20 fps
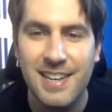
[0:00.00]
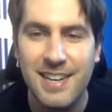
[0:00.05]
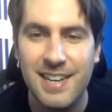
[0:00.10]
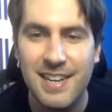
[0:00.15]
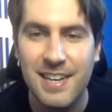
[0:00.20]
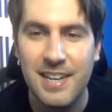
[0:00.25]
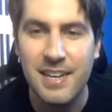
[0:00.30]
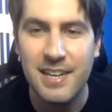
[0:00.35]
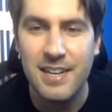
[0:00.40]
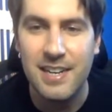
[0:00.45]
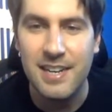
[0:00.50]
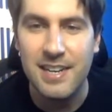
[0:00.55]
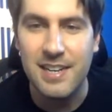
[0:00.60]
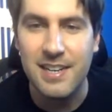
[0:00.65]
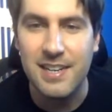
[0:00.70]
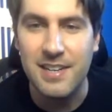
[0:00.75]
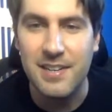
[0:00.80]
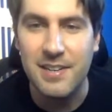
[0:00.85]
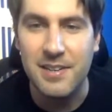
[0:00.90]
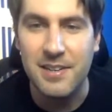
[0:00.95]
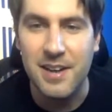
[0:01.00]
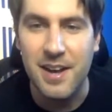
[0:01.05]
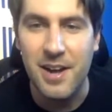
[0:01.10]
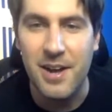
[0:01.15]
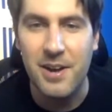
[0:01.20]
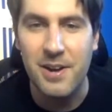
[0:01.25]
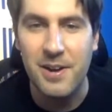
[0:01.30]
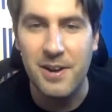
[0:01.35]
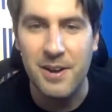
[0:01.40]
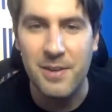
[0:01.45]
Oh,
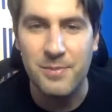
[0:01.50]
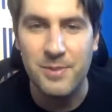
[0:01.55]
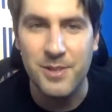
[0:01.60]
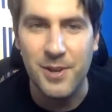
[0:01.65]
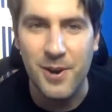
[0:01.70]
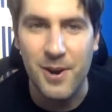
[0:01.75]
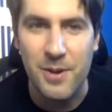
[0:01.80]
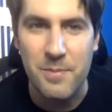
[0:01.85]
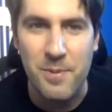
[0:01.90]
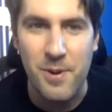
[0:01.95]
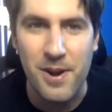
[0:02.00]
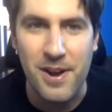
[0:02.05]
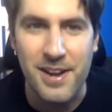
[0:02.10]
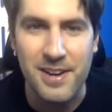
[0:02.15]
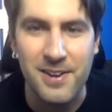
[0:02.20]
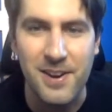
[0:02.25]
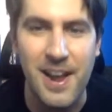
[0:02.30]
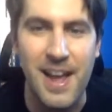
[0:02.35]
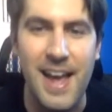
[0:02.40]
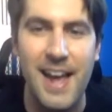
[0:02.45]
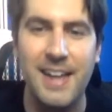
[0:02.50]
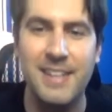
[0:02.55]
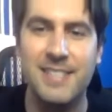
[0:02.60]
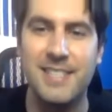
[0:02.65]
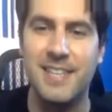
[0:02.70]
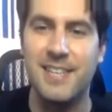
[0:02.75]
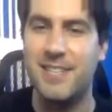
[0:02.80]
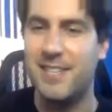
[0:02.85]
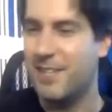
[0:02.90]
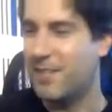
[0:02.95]
I'm sorry, Brian. Your
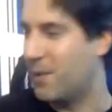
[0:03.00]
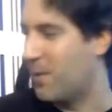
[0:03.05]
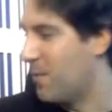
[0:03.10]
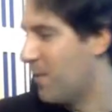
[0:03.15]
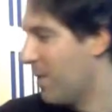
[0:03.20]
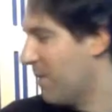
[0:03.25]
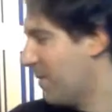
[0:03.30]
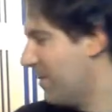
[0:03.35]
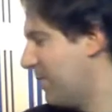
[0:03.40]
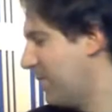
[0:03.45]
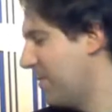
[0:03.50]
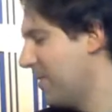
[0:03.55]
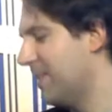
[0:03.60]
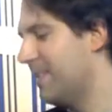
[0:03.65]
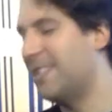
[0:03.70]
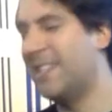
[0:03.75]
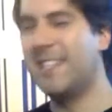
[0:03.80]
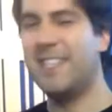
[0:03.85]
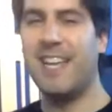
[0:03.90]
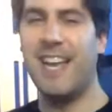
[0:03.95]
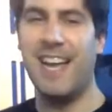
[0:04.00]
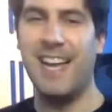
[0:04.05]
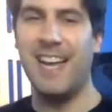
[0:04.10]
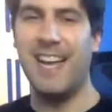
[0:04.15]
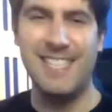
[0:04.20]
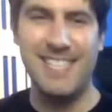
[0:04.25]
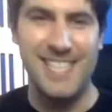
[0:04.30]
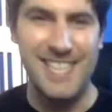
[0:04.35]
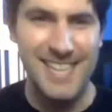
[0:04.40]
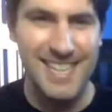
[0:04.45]
accent doesn't work with voice to
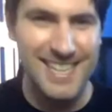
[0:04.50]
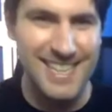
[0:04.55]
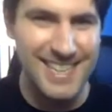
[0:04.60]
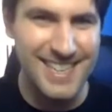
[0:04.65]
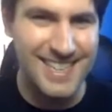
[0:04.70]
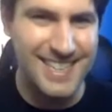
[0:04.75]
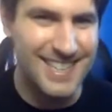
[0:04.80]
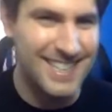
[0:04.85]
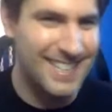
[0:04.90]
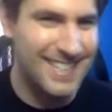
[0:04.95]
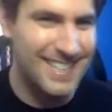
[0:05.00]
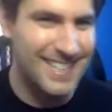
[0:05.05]
text.